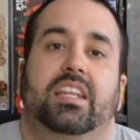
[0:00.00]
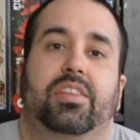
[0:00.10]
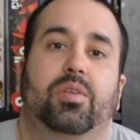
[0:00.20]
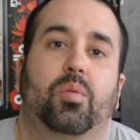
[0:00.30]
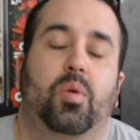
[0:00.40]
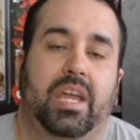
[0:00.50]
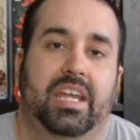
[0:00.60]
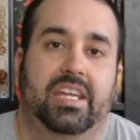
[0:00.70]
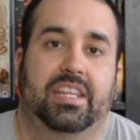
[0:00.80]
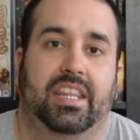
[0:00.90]
the
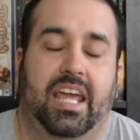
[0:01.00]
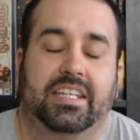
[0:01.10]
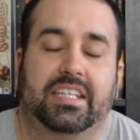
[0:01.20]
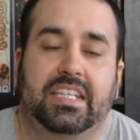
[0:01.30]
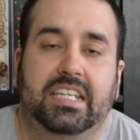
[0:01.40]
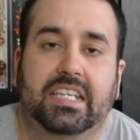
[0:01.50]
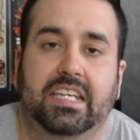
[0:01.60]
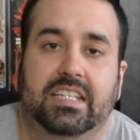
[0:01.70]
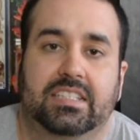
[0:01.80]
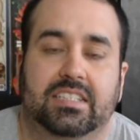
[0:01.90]
way that
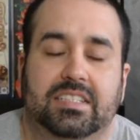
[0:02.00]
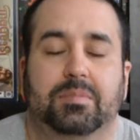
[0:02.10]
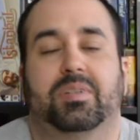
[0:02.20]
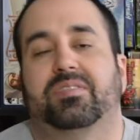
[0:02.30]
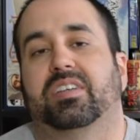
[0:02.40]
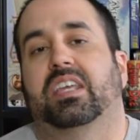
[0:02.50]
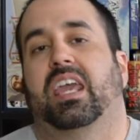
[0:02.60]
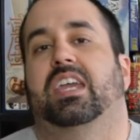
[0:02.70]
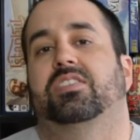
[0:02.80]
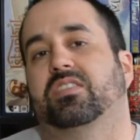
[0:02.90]
the the
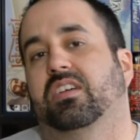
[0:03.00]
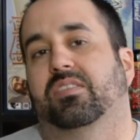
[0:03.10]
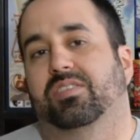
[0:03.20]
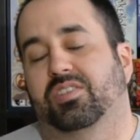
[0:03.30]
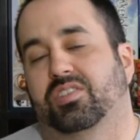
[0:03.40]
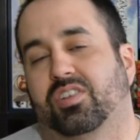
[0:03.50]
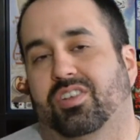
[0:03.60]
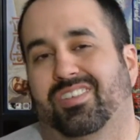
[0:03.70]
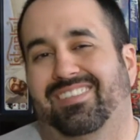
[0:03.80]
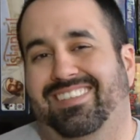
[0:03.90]
simplification of your
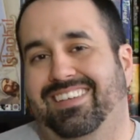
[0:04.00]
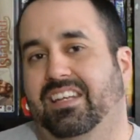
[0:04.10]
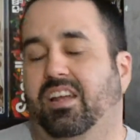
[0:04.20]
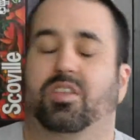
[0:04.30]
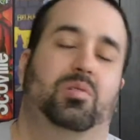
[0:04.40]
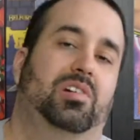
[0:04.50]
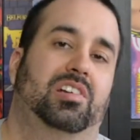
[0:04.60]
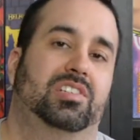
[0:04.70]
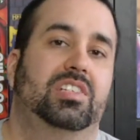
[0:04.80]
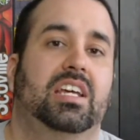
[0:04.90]
turn in other
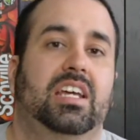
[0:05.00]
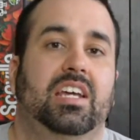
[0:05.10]
words